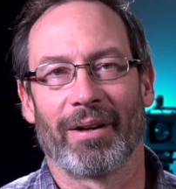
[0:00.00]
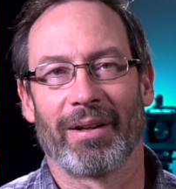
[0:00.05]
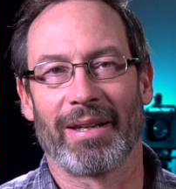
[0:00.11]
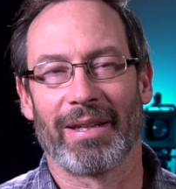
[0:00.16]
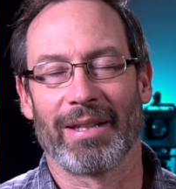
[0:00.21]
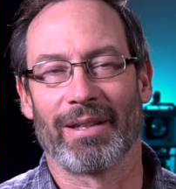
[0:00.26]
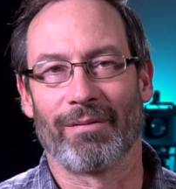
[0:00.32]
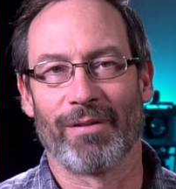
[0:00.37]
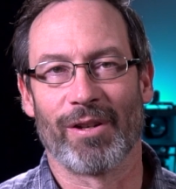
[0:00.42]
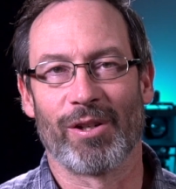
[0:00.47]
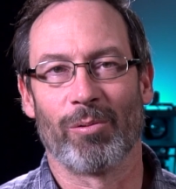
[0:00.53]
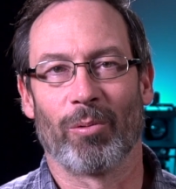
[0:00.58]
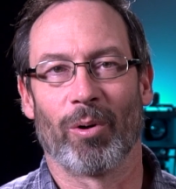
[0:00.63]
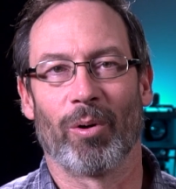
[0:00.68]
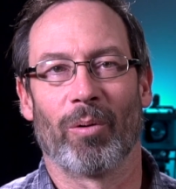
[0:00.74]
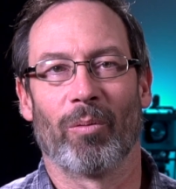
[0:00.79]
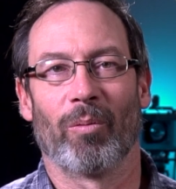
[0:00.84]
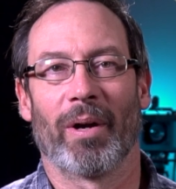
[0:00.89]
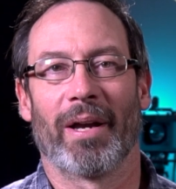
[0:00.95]

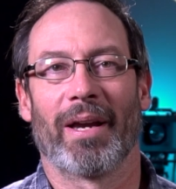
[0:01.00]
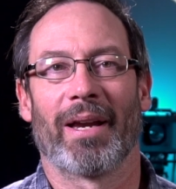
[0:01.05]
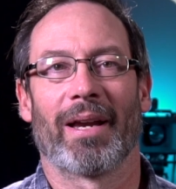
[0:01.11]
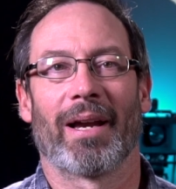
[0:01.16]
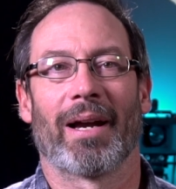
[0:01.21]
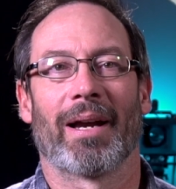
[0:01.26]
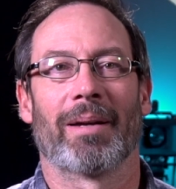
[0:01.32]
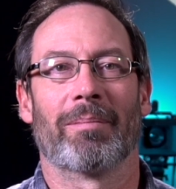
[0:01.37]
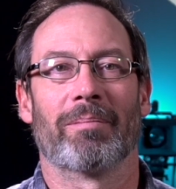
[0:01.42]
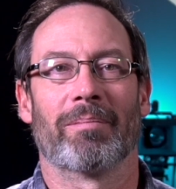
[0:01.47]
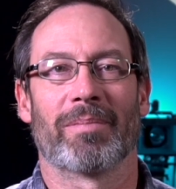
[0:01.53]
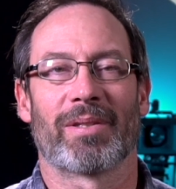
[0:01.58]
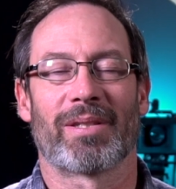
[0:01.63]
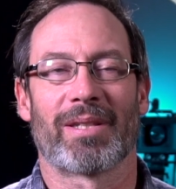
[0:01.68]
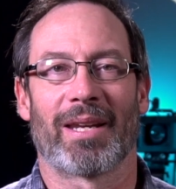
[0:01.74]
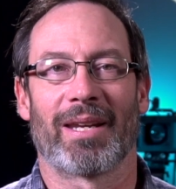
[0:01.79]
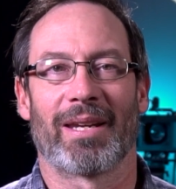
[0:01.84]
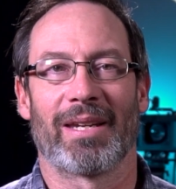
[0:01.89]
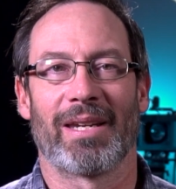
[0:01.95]
individual way I'm
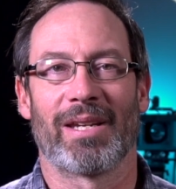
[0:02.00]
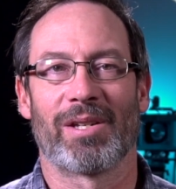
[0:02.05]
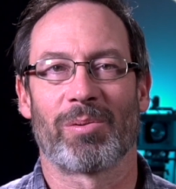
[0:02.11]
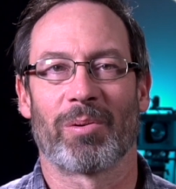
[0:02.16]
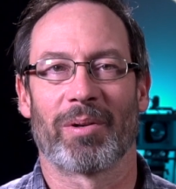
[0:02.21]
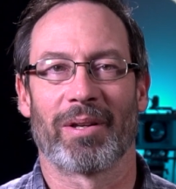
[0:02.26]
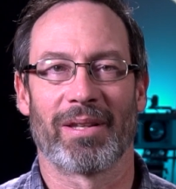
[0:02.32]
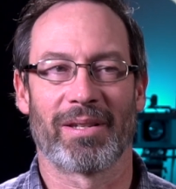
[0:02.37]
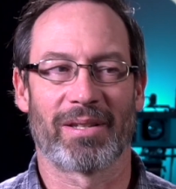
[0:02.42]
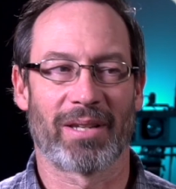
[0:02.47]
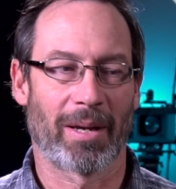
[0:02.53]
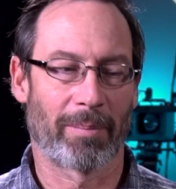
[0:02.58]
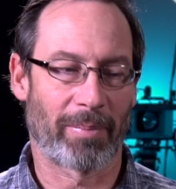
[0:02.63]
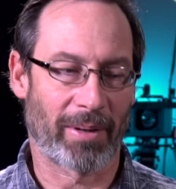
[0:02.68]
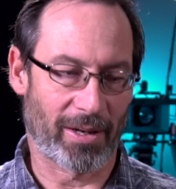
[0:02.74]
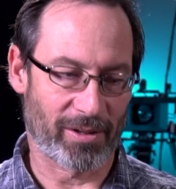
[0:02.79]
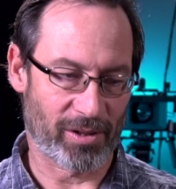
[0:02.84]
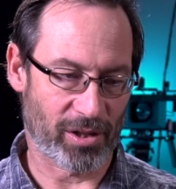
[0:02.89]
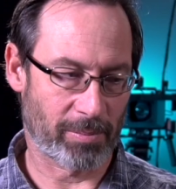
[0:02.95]
setting each one of these up,
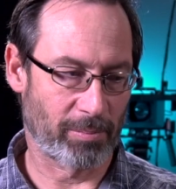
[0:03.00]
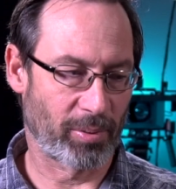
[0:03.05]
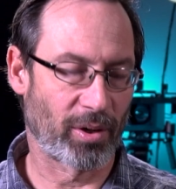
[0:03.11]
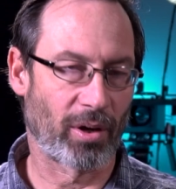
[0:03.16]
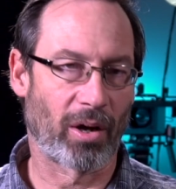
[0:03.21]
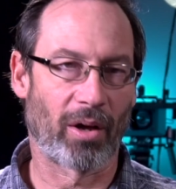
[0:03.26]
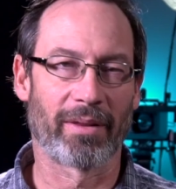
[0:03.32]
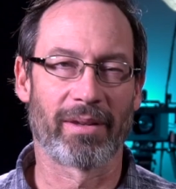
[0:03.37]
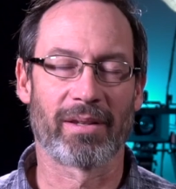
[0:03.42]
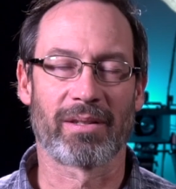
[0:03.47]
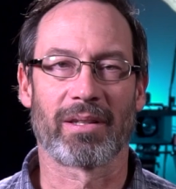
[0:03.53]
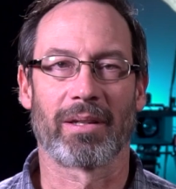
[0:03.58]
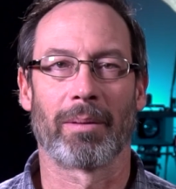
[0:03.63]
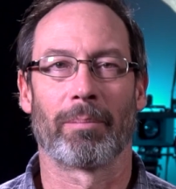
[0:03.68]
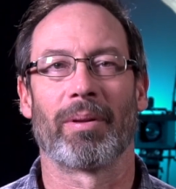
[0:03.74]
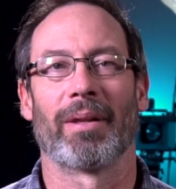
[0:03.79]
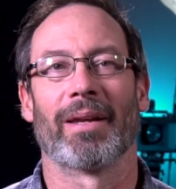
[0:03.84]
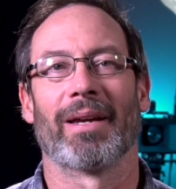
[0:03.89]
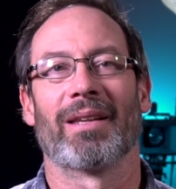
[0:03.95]
and I'll just put all this in
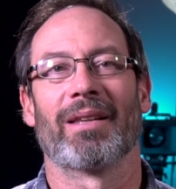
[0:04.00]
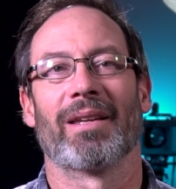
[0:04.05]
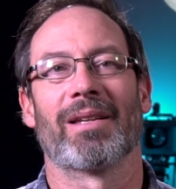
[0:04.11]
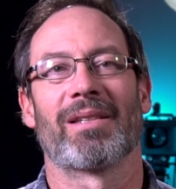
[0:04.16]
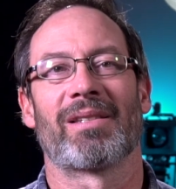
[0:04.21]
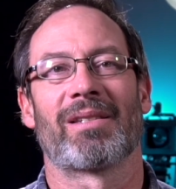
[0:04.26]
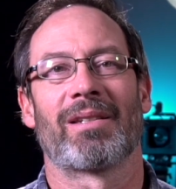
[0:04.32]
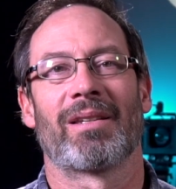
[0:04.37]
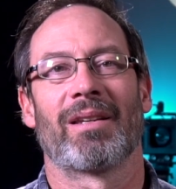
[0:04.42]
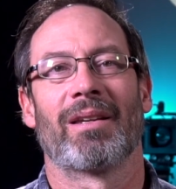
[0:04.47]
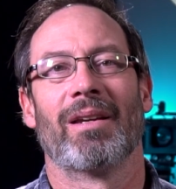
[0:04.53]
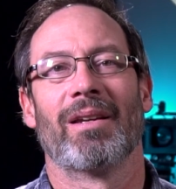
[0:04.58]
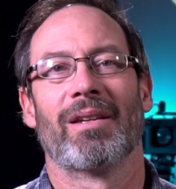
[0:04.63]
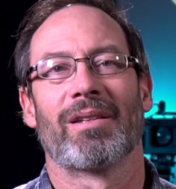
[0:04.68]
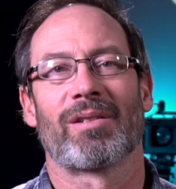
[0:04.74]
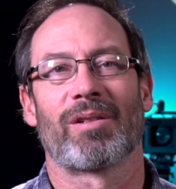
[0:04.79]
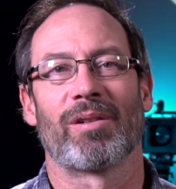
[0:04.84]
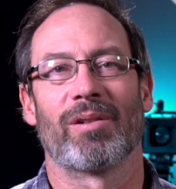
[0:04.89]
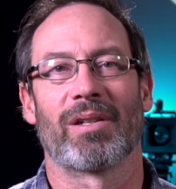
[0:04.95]
a playlist
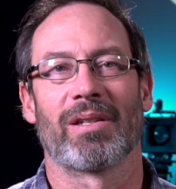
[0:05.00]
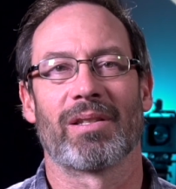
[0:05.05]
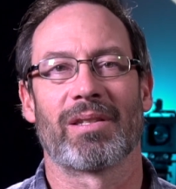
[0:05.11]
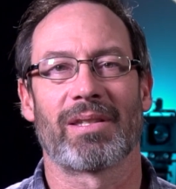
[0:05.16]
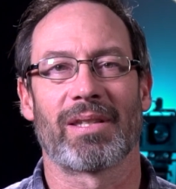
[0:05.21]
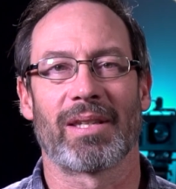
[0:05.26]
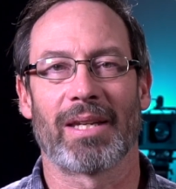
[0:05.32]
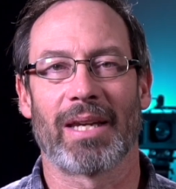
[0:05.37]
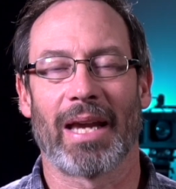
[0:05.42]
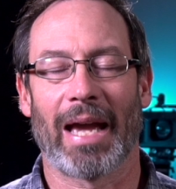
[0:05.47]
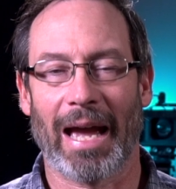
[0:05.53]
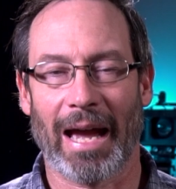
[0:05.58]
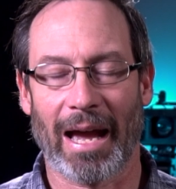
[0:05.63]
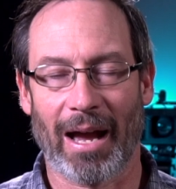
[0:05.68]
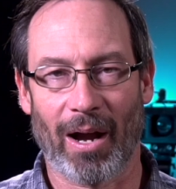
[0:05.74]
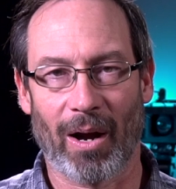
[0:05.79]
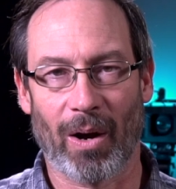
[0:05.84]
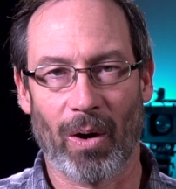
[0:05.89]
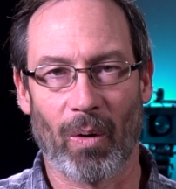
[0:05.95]
so you can see
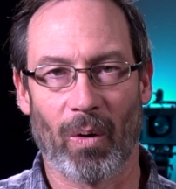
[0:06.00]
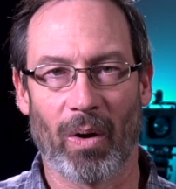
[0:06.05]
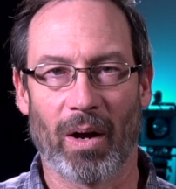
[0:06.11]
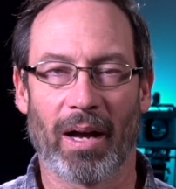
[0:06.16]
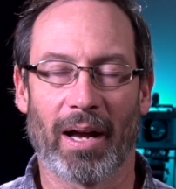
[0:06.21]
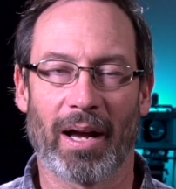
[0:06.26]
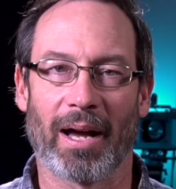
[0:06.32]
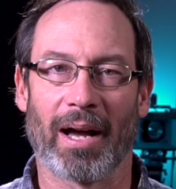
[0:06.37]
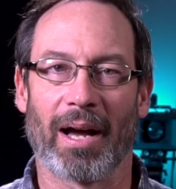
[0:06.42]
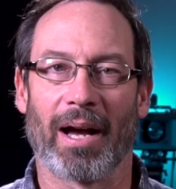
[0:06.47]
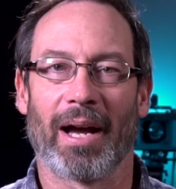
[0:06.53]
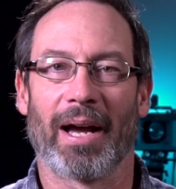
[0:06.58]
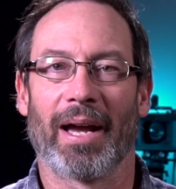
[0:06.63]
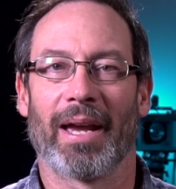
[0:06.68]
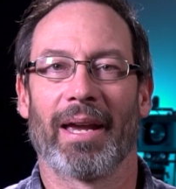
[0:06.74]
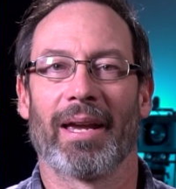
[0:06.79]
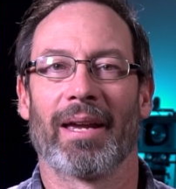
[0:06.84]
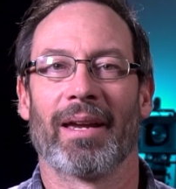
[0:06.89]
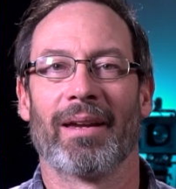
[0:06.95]
how
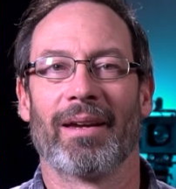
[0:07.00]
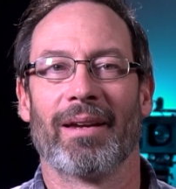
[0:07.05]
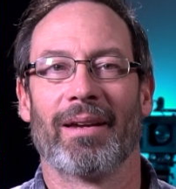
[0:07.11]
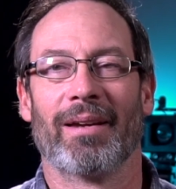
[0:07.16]
I